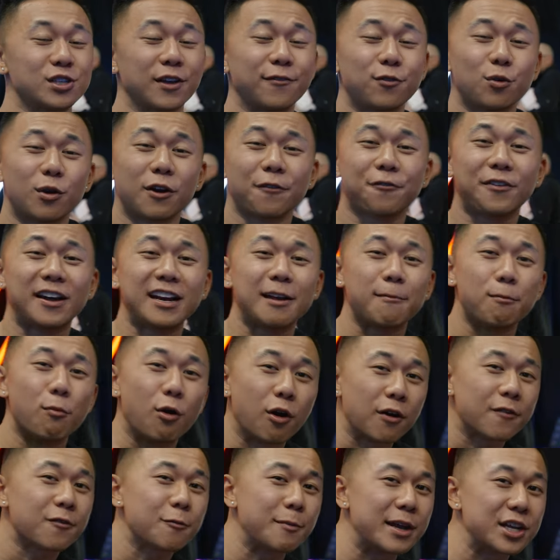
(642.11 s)
So if you wanna find out
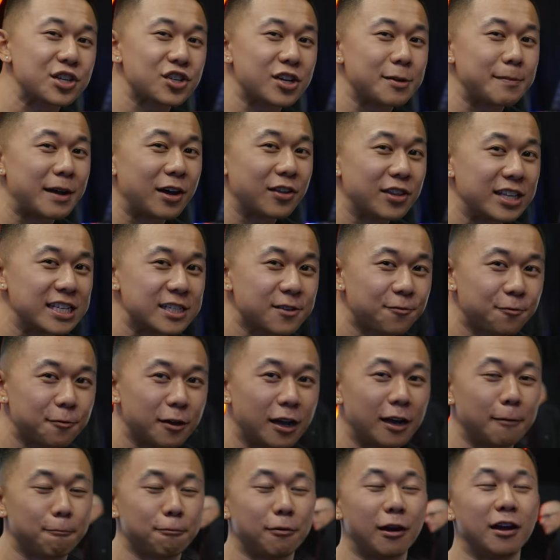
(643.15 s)
more information about these
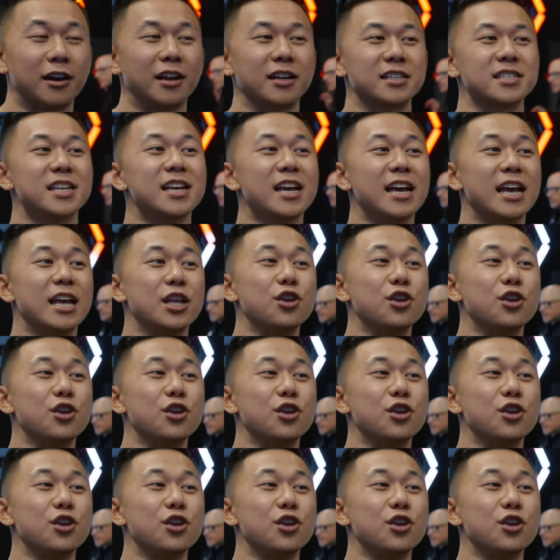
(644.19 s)
uh, products,